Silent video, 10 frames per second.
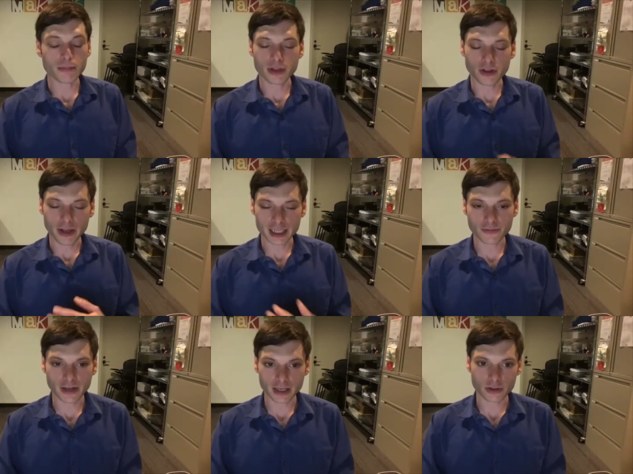Last
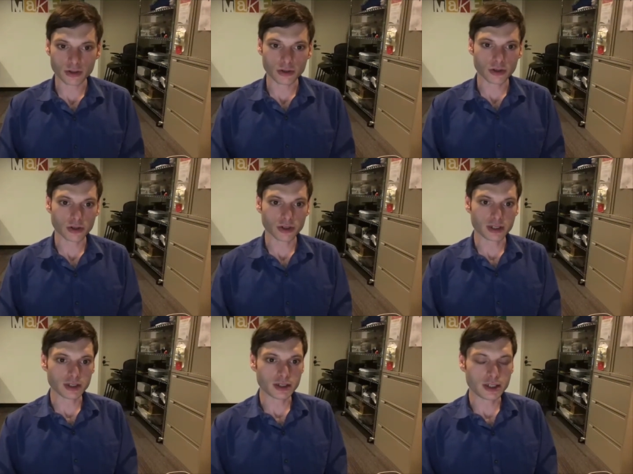Final Girl and
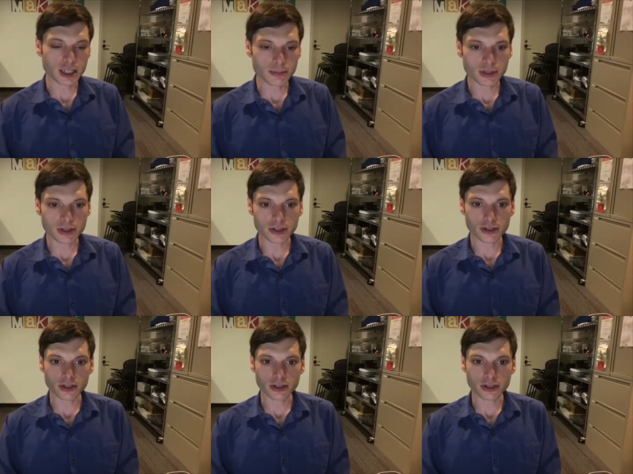Demon
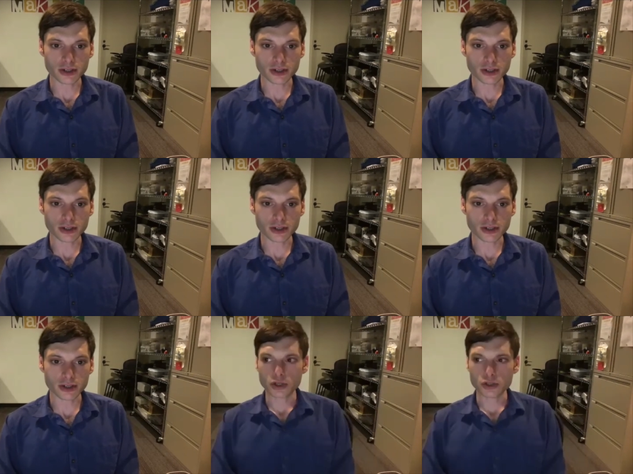Theory, where
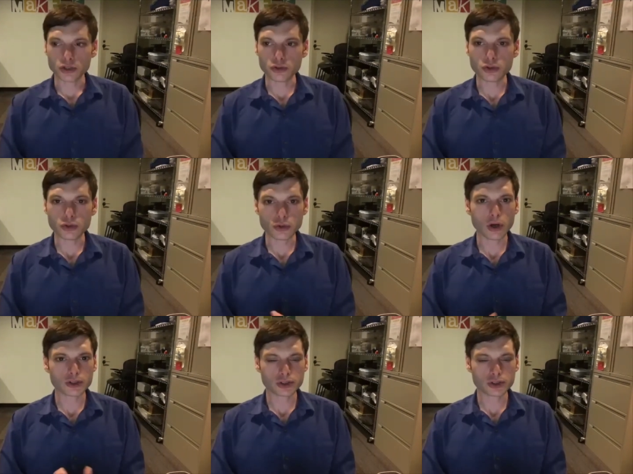you do
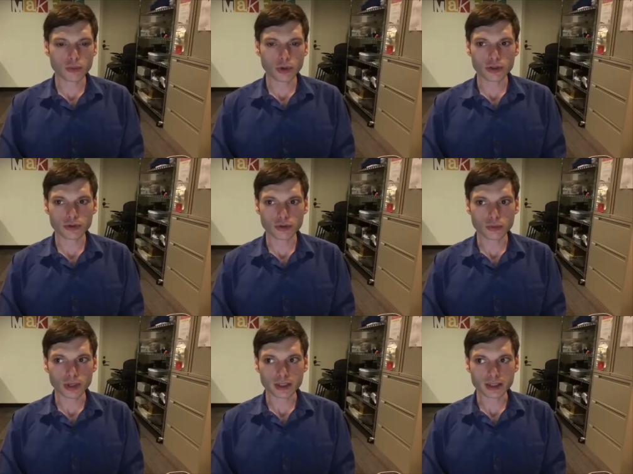also work through
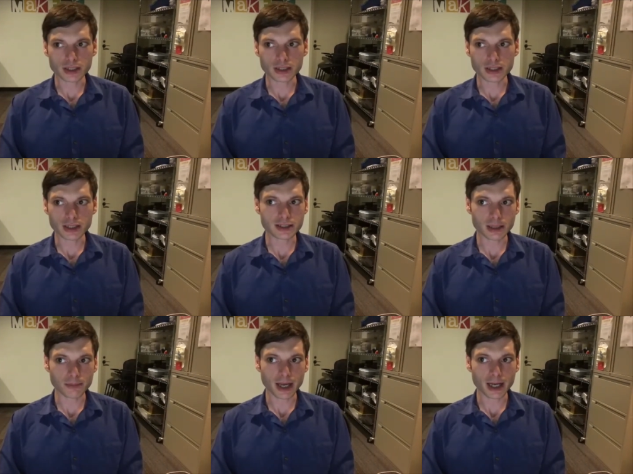what is some
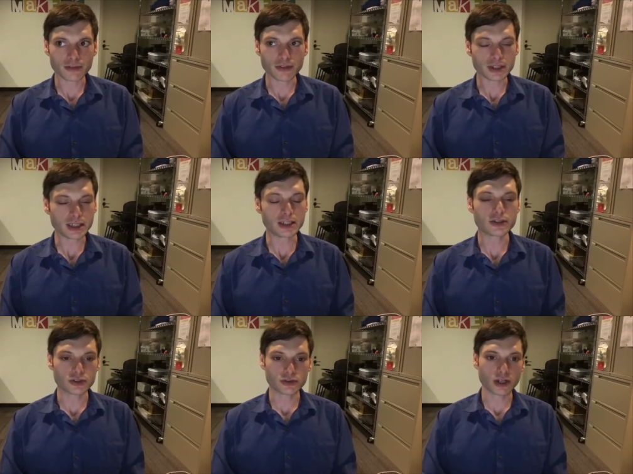kind of a
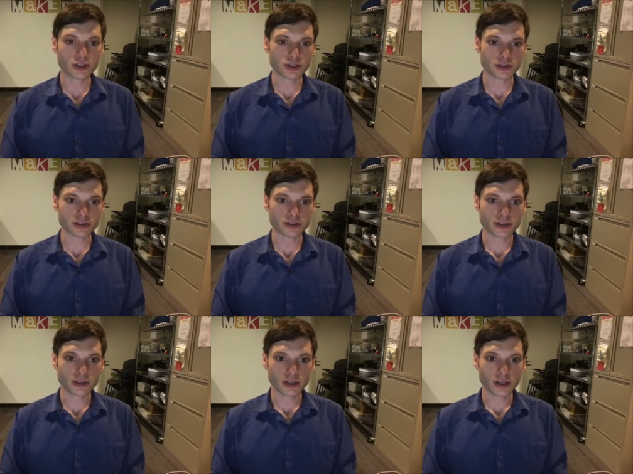deconstruction
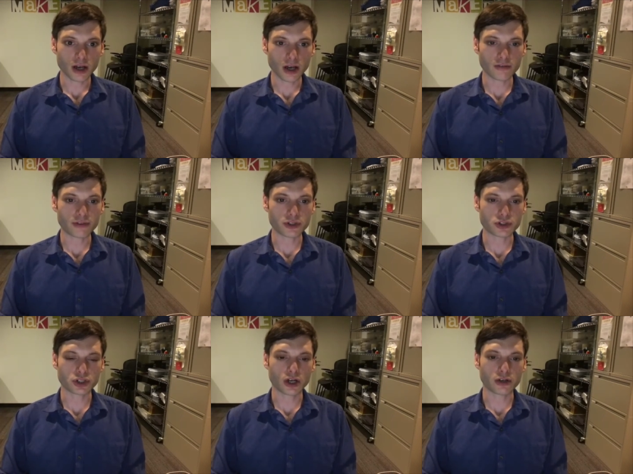of the
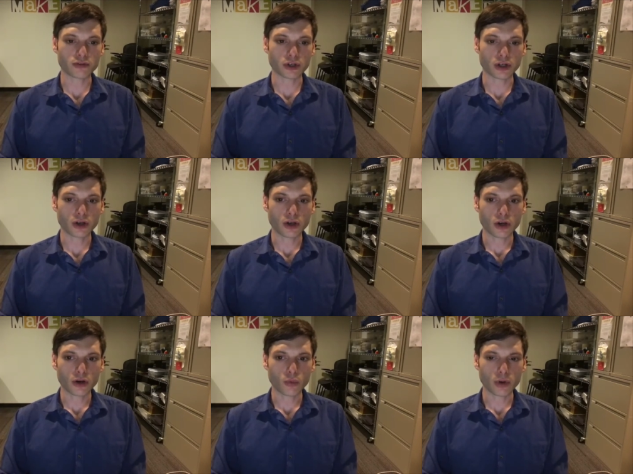genre,
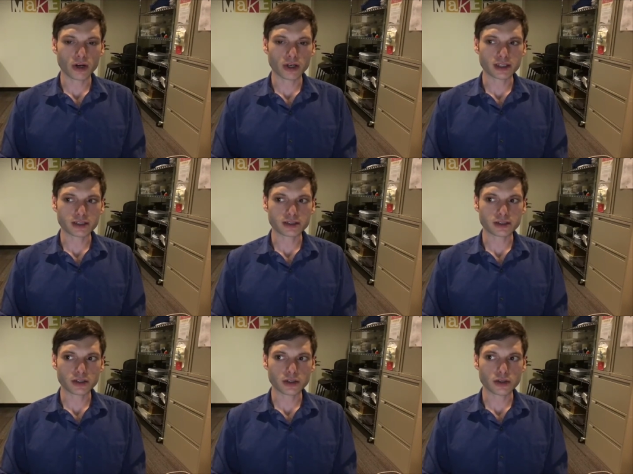whereas
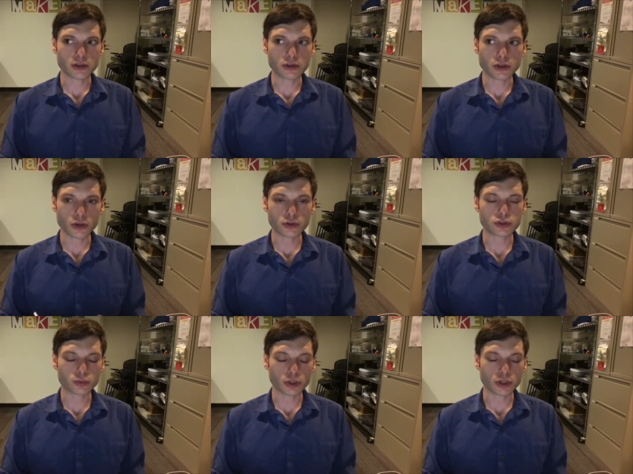
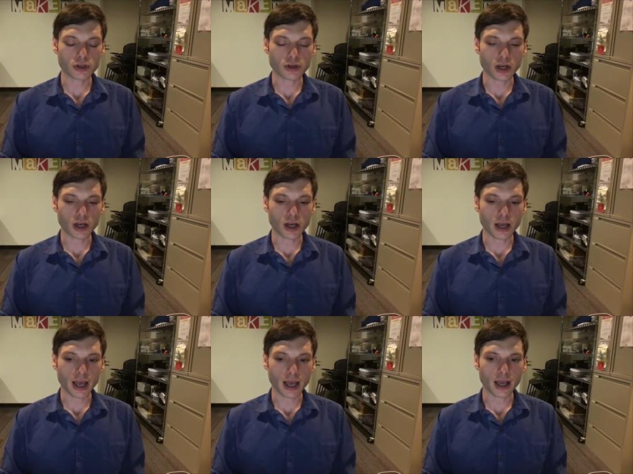those were
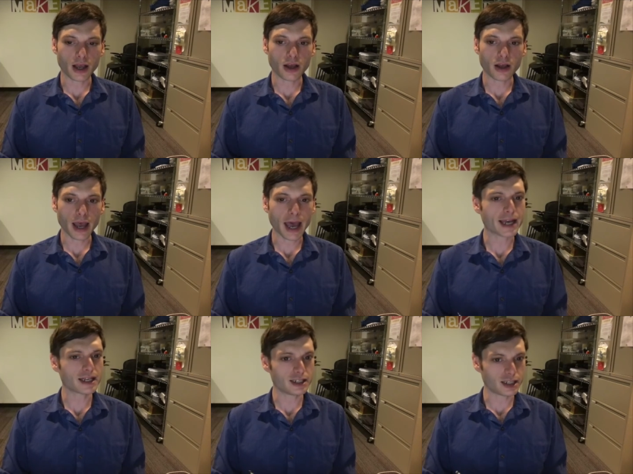
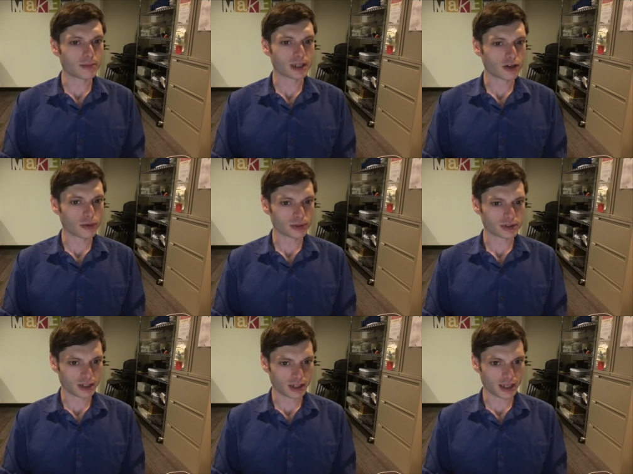academic
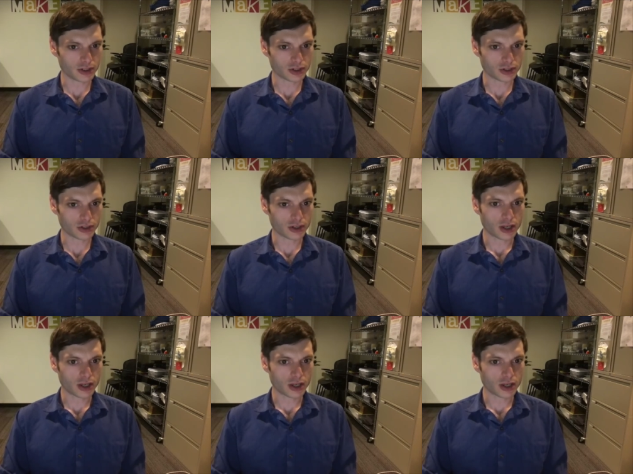almost in nature.